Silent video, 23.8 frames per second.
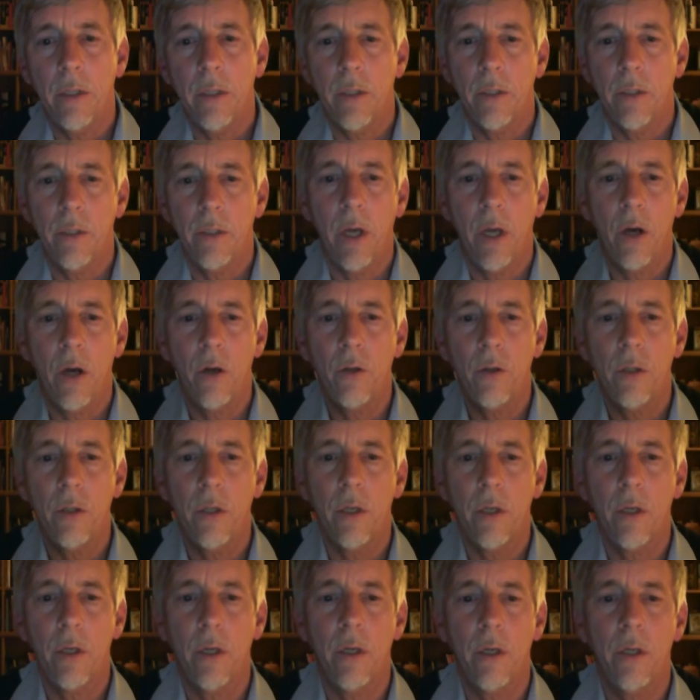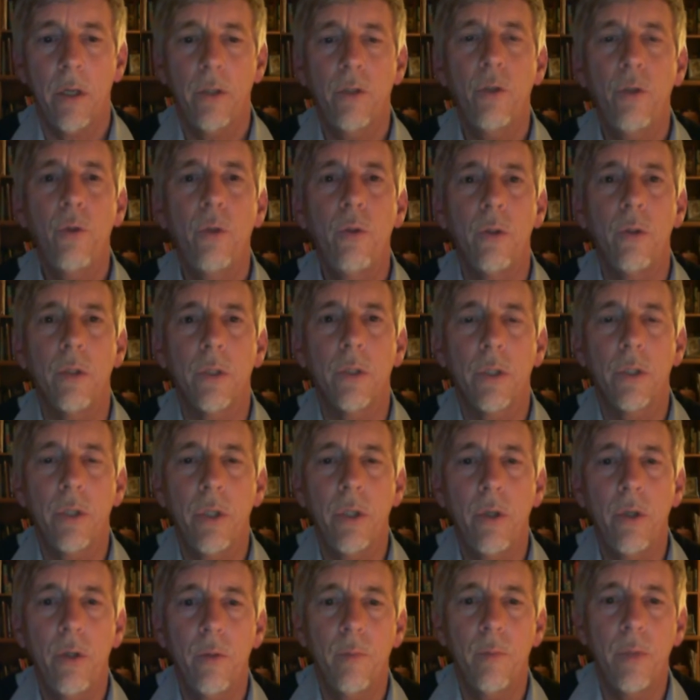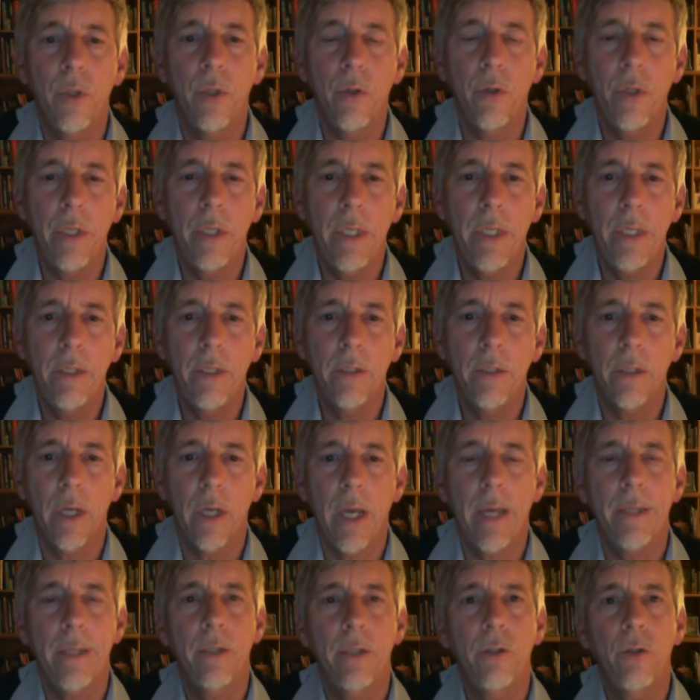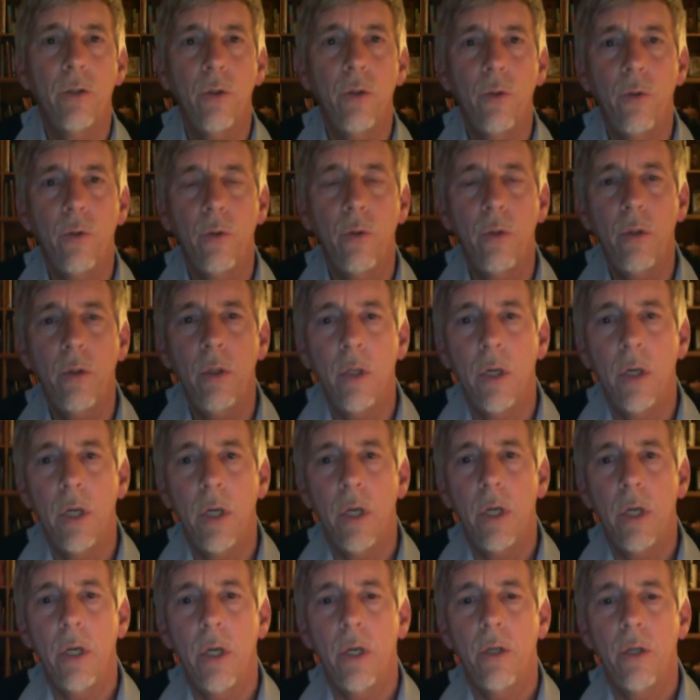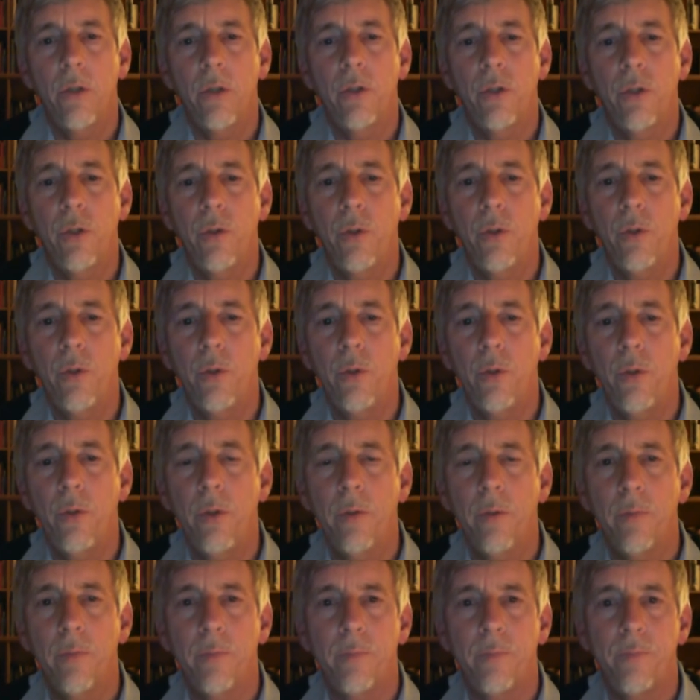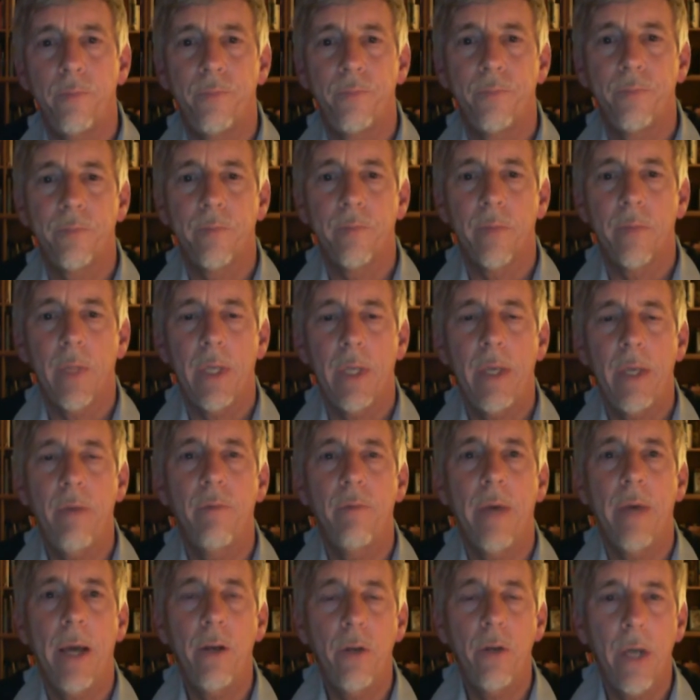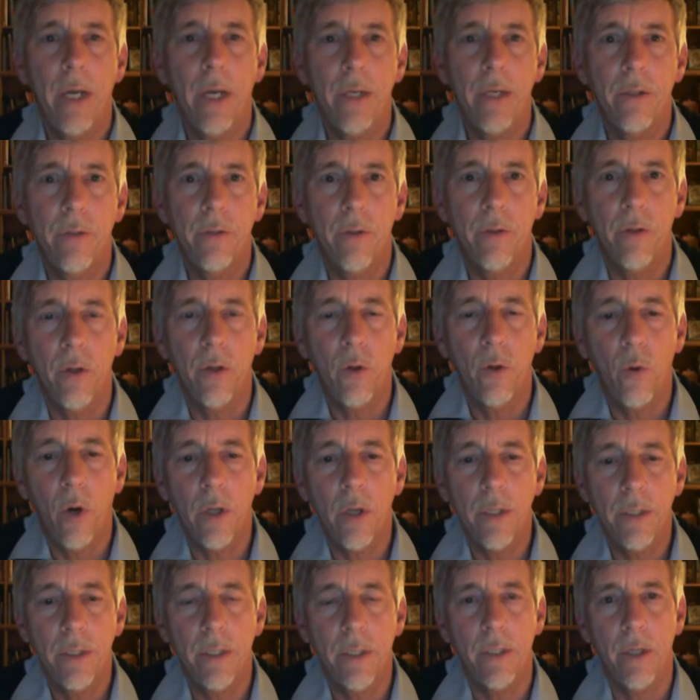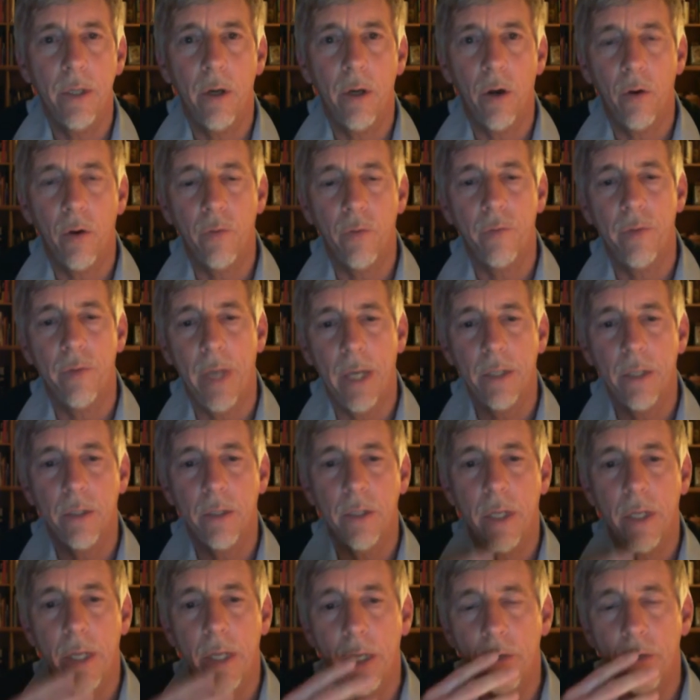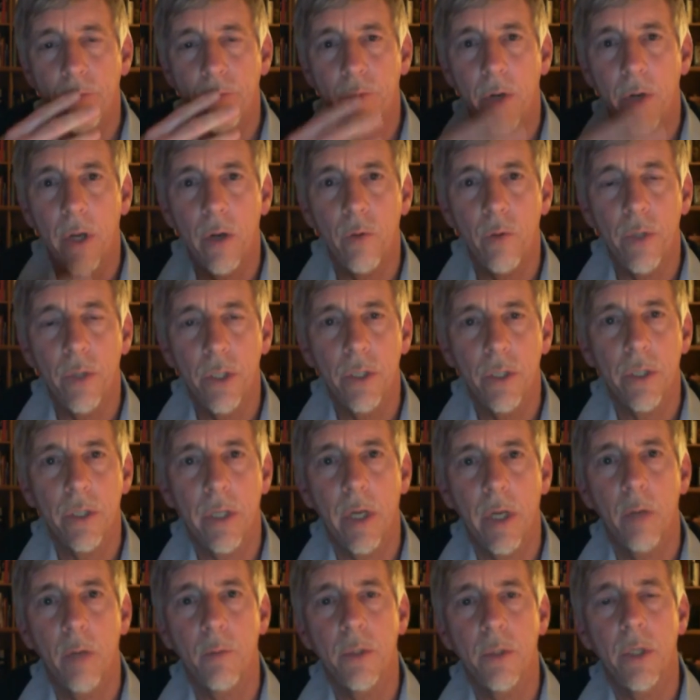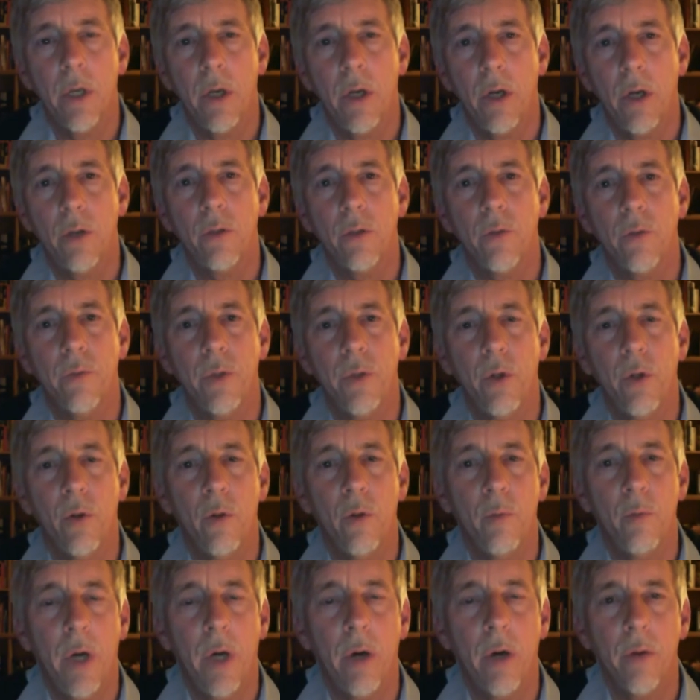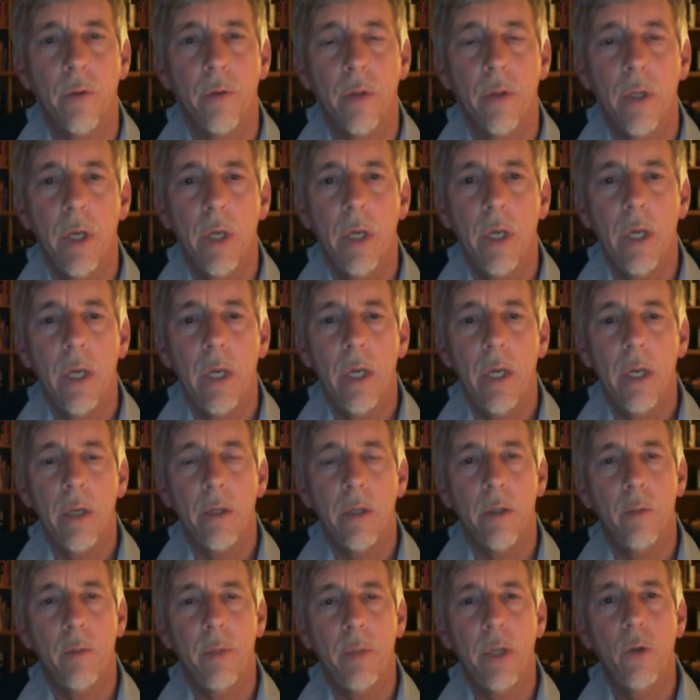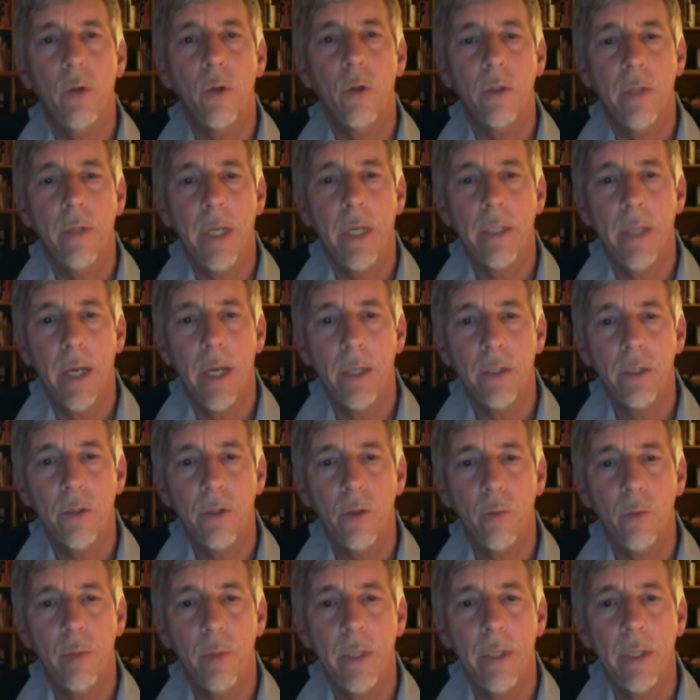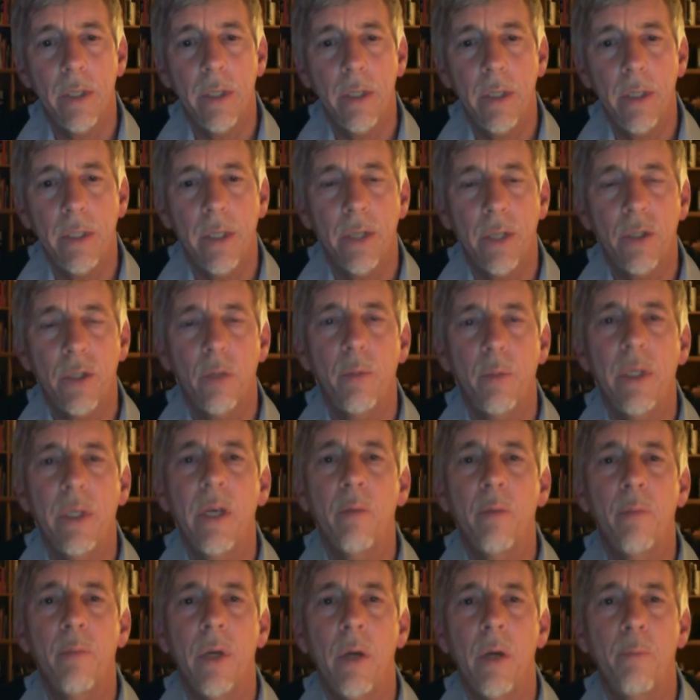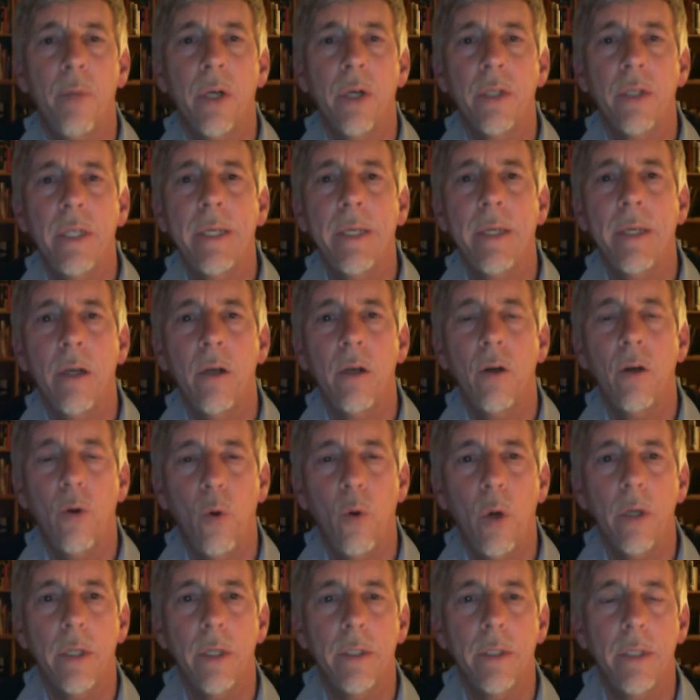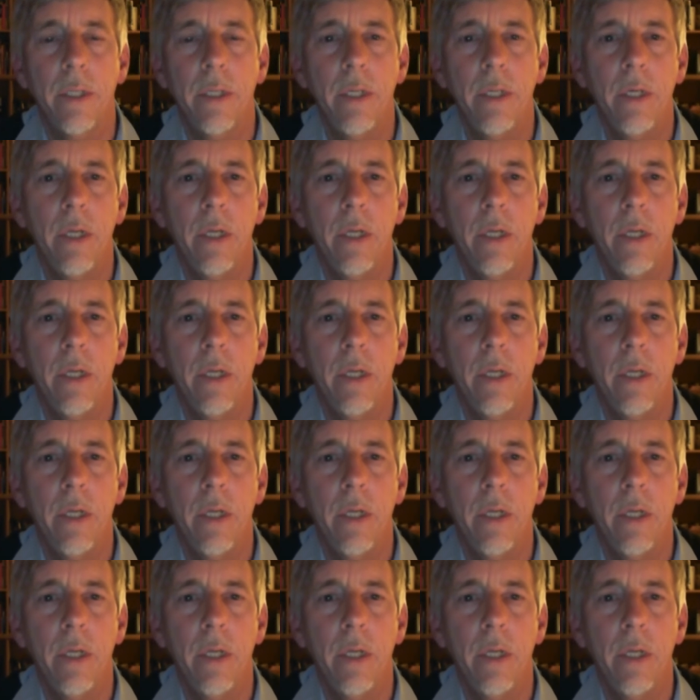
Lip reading: Now, tools. You need a tool to evaluate the quality of that airflow which comes out of your mouth, because it has to be a particular quality,